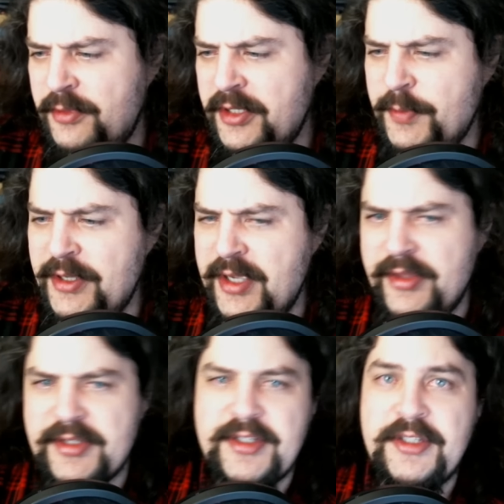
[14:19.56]
this by saying
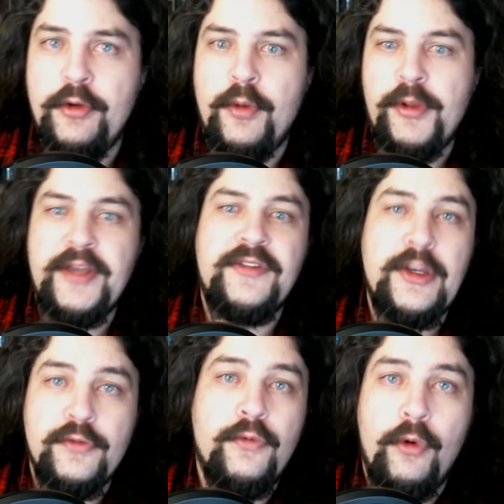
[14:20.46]
this is still a
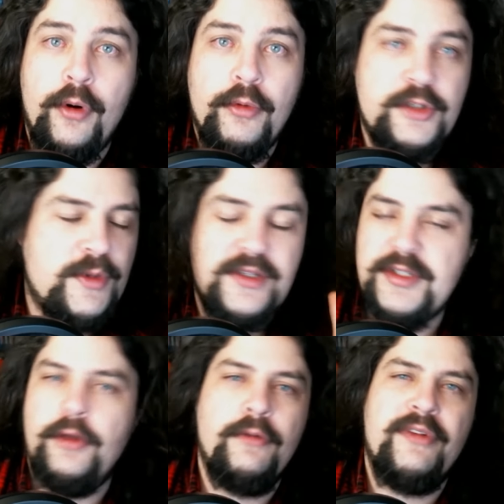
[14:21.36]
PlayStation 4, which means it's
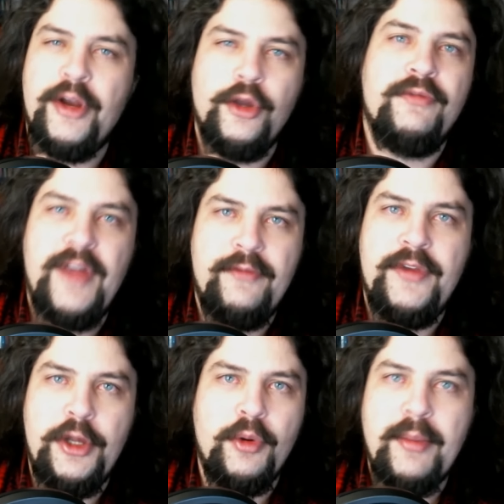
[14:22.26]
still a very good
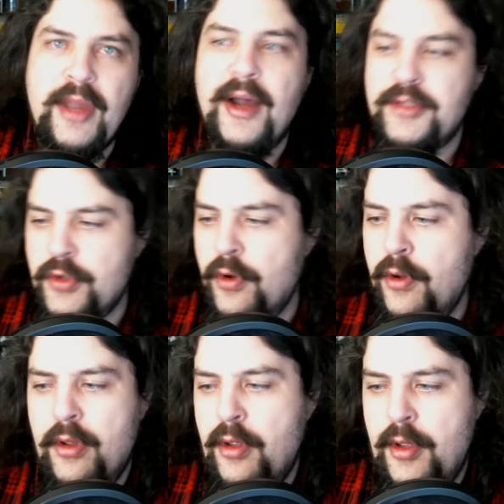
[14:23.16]
video game console.
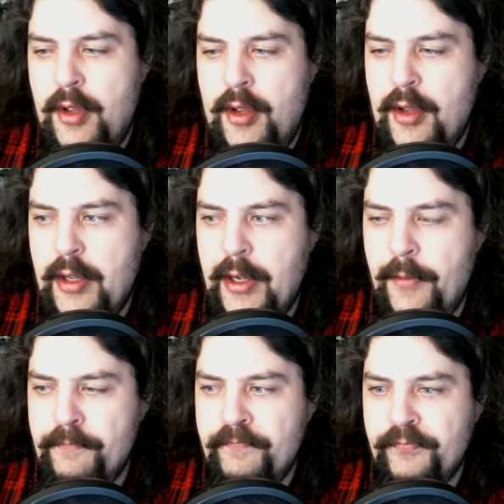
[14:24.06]

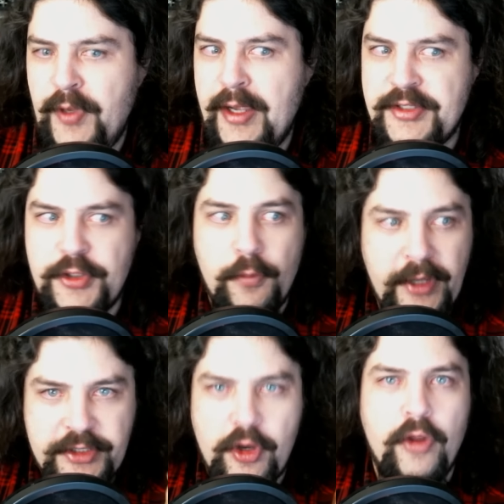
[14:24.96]
It still
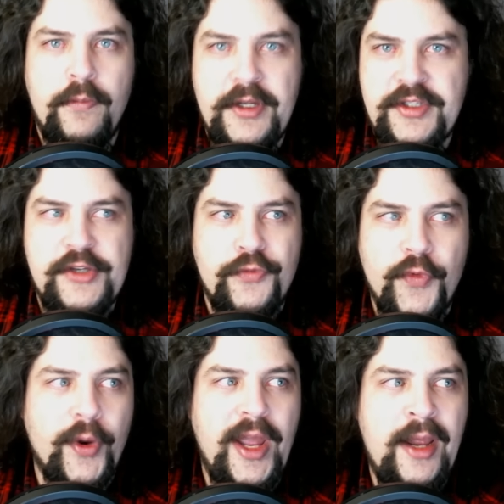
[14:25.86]
plays all the PlayStation
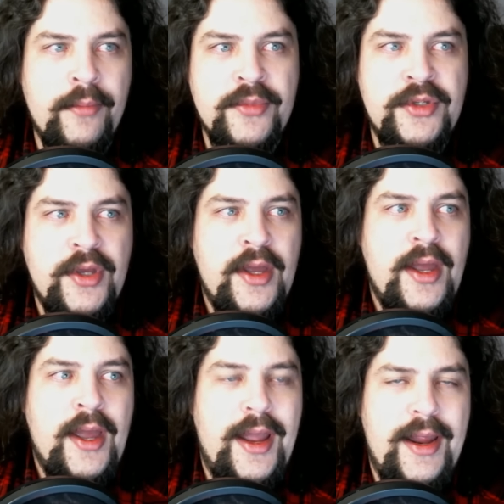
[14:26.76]
4 games.
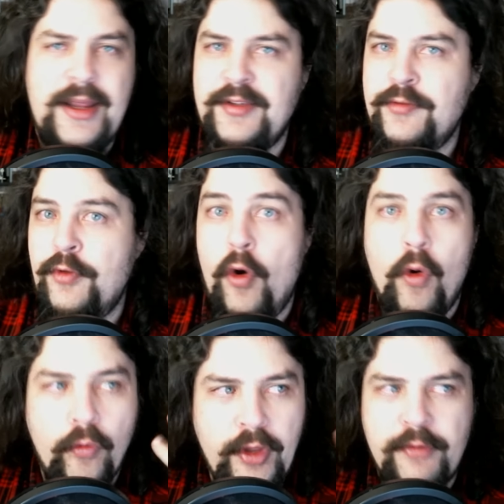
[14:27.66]
It's
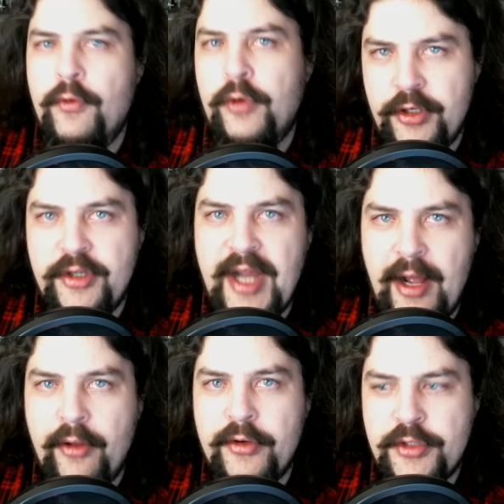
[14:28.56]
only
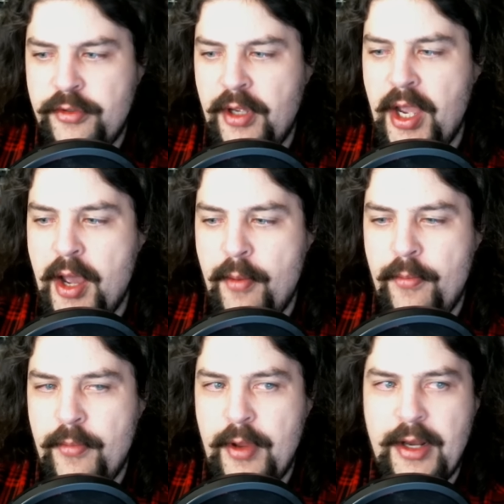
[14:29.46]

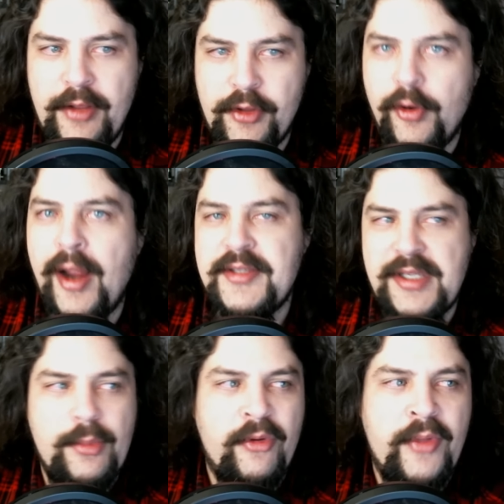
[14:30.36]
$400, and in the grand
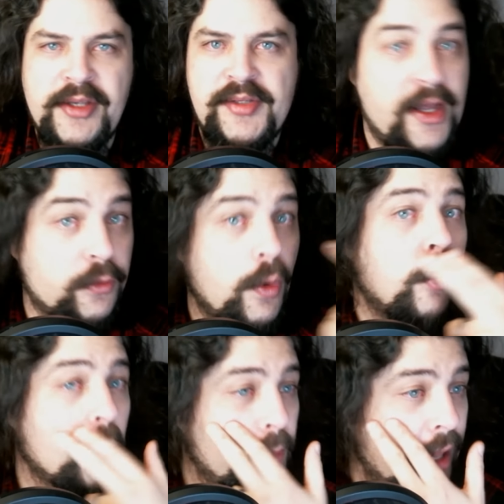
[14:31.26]
scheme of things, that's what
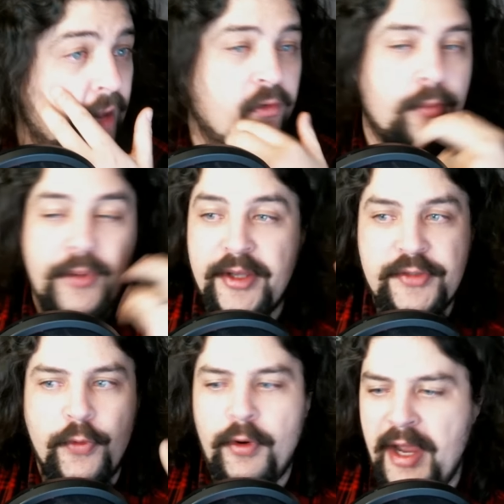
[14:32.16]
we were paying for
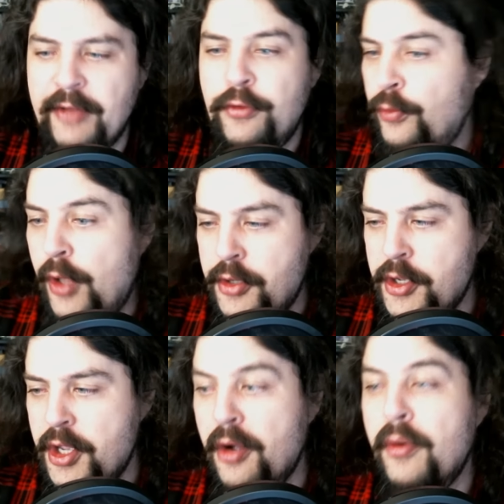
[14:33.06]
PS4 not too long
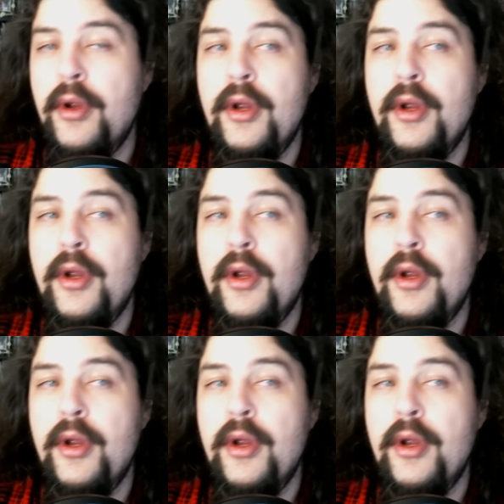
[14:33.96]
ago.